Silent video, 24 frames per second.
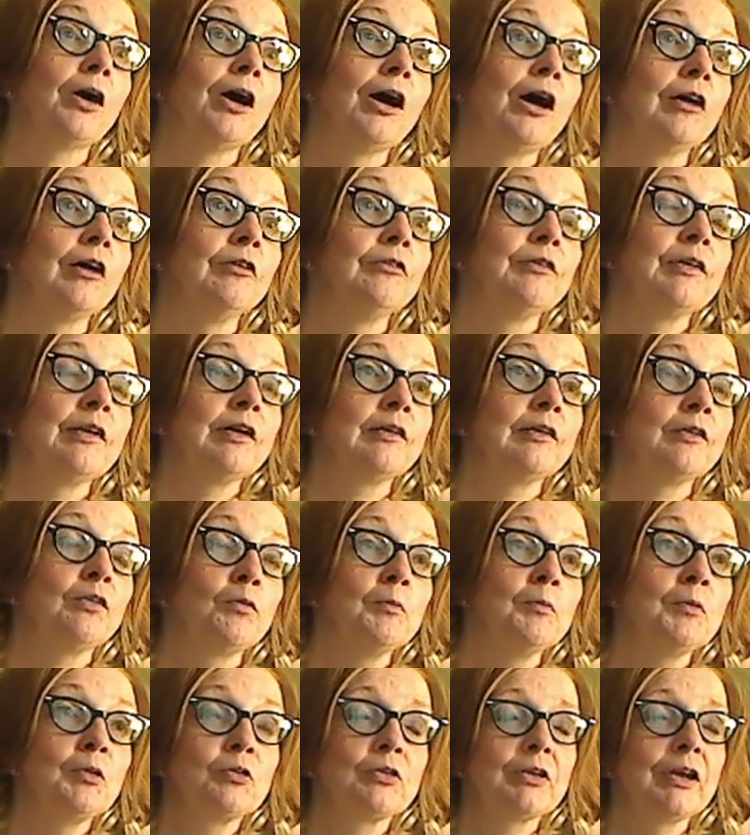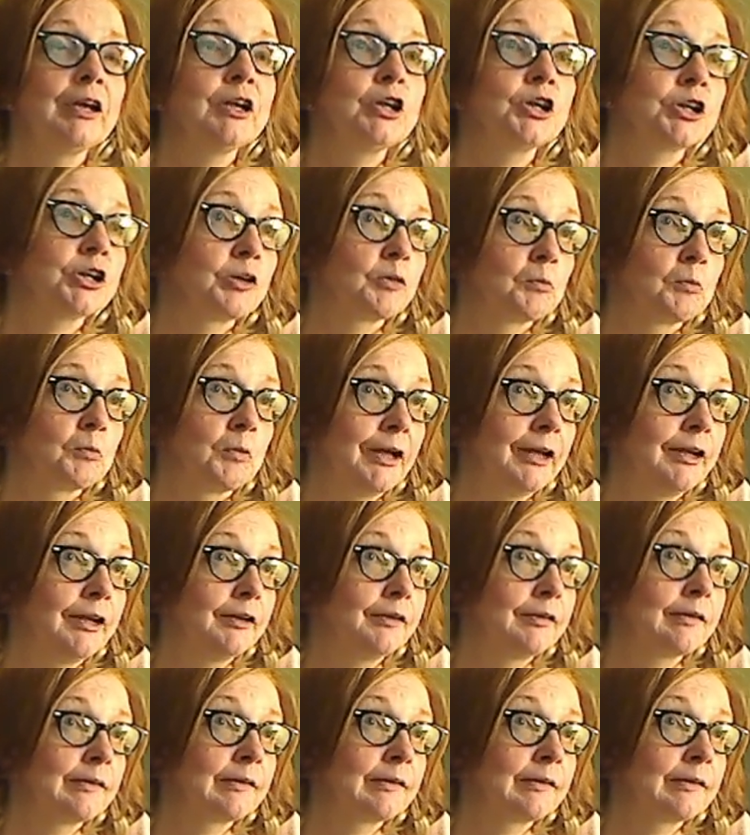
of its mutation rate.